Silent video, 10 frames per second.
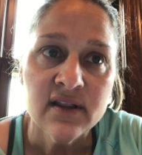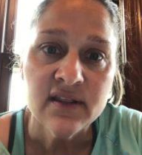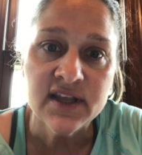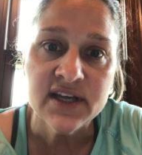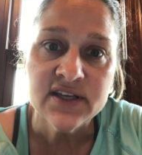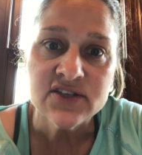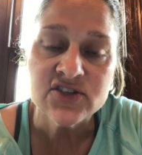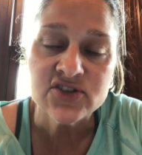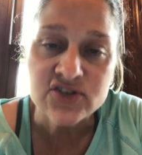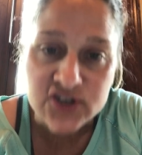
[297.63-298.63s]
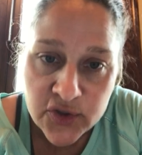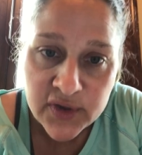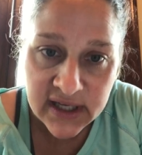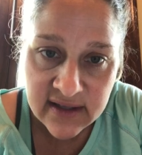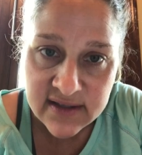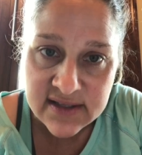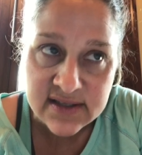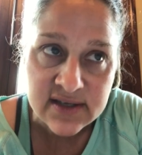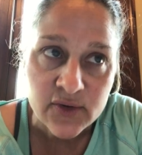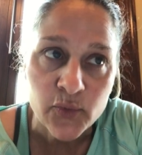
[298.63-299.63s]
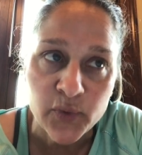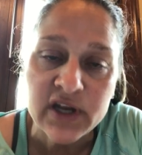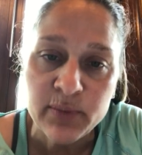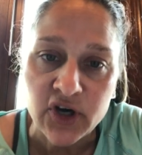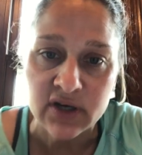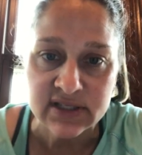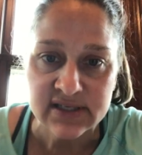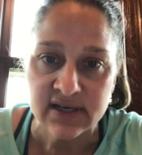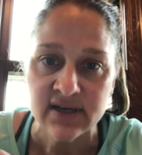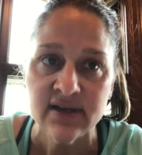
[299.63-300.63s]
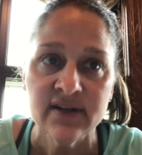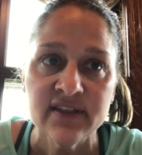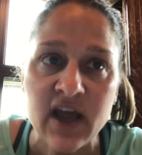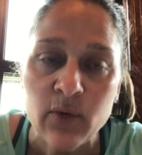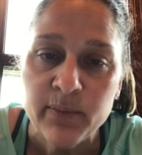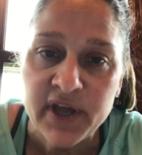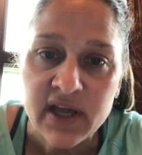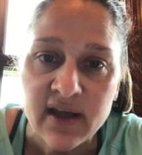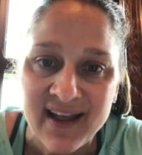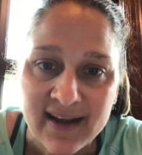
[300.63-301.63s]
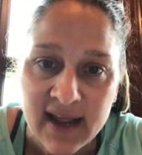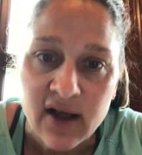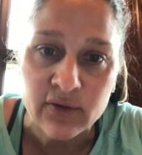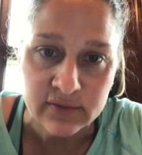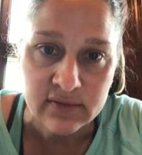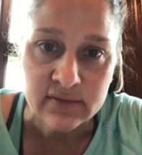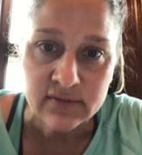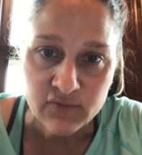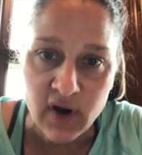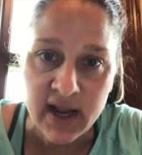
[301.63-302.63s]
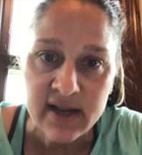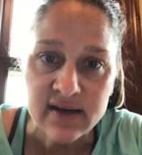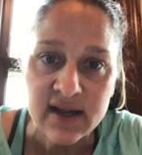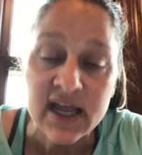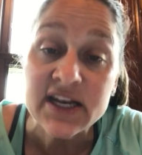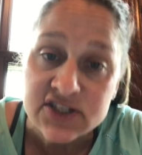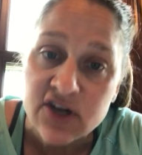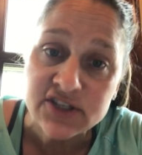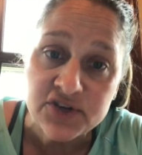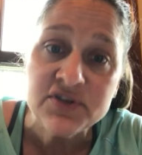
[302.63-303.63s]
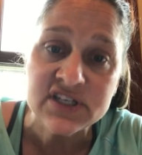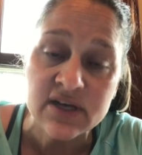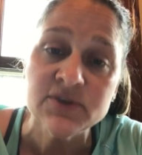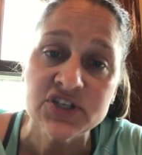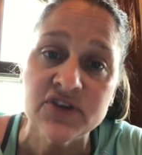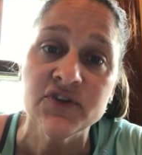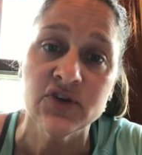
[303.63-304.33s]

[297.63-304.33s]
The students read books. That would be a noun, right? It is also the subject of